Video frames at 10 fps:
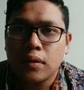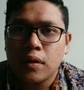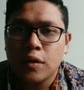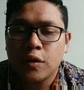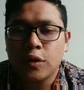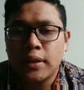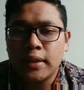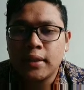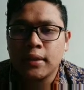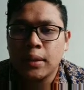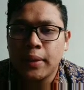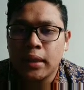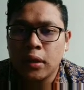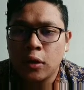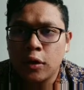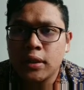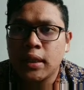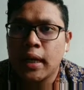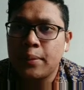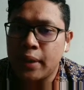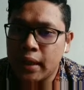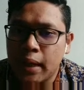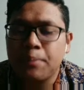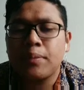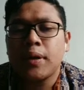So this is the methodology I made up.